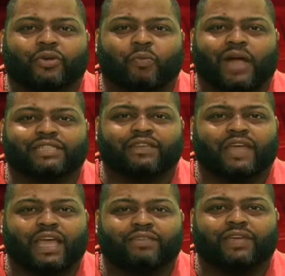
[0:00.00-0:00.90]
watching
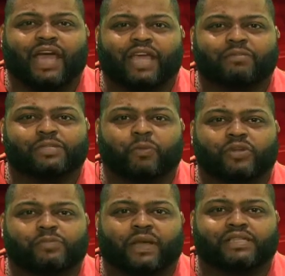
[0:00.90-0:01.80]
the NVIM
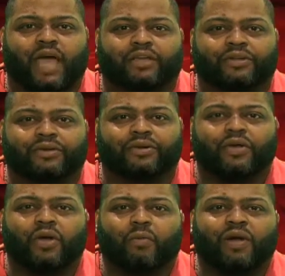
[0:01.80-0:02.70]
Sports Spectacular.
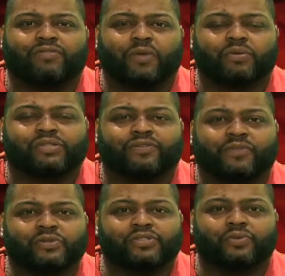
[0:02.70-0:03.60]
Well, folks, the
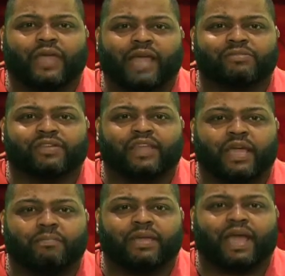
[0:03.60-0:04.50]
first two games of the
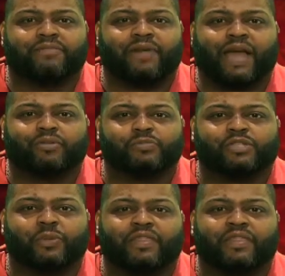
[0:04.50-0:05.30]
NBA Finals between